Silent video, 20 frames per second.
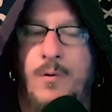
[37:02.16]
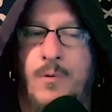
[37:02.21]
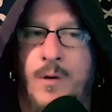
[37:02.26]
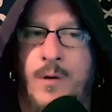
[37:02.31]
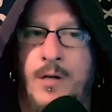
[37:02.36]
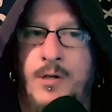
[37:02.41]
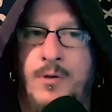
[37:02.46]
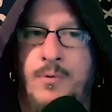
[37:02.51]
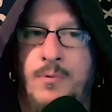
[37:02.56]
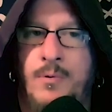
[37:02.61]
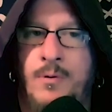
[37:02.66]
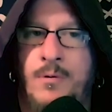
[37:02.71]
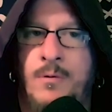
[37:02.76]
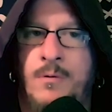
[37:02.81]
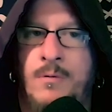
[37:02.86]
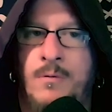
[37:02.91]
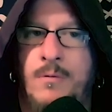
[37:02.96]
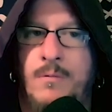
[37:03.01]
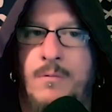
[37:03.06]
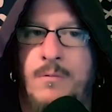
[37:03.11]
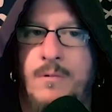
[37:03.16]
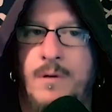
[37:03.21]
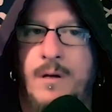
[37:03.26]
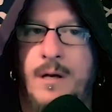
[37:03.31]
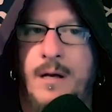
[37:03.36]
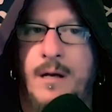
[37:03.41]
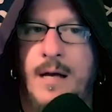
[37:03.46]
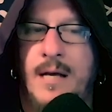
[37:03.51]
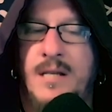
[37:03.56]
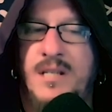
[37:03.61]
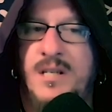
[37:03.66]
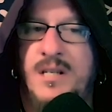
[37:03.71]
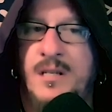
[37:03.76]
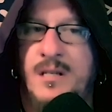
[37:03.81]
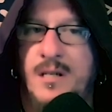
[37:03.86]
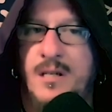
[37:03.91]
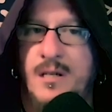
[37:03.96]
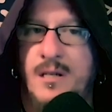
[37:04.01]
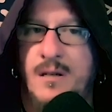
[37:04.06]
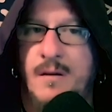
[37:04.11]
ritual
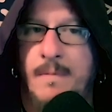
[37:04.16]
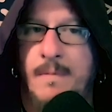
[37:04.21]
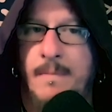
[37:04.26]
essence